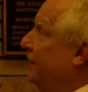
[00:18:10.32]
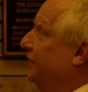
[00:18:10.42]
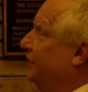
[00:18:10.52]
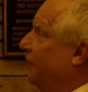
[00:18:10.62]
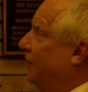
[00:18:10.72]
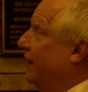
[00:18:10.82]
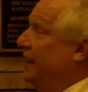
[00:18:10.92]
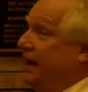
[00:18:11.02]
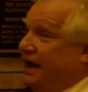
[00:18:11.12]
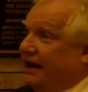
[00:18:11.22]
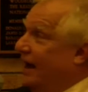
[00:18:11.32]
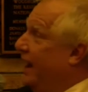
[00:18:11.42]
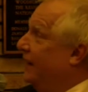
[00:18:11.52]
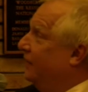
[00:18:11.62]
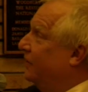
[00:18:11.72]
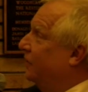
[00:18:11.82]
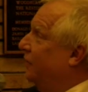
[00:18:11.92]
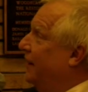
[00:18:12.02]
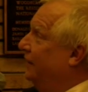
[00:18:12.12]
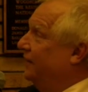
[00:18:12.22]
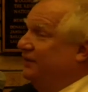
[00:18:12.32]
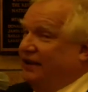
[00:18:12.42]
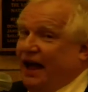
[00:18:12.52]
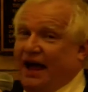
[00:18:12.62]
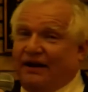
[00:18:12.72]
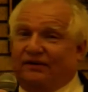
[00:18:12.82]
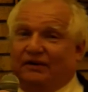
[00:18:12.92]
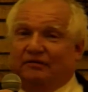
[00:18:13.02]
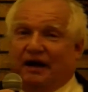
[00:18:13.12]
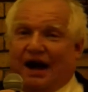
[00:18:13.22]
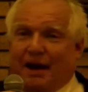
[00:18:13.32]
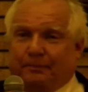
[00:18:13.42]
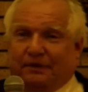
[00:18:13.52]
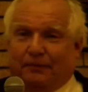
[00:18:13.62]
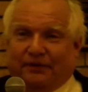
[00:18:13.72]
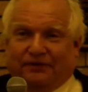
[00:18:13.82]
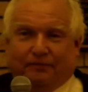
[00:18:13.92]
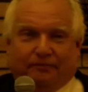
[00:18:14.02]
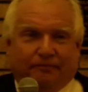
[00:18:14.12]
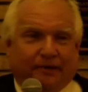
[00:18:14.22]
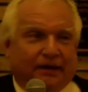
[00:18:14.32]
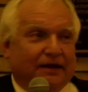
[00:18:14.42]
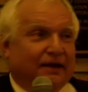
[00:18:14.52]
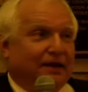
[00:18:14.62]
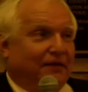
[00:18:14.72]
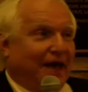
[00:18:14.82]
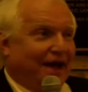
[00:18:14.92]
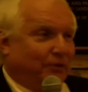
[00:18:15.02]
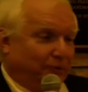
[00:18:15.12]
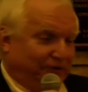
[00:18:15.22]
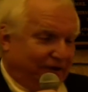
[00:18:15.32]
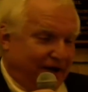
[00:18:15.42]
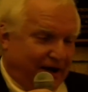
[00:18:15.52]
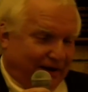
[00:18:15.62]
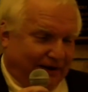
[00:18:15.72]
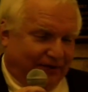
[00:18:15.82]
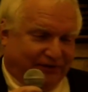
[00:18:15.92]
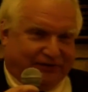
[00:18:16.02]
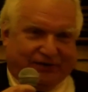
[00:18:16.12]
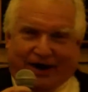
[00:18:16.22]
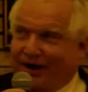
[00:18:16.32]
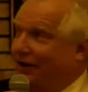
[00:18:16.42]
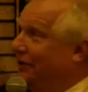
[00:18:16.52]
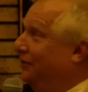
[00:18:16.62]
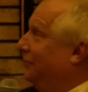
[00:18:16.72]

joy, and courageous, active optimism. That was Yanelli's charge.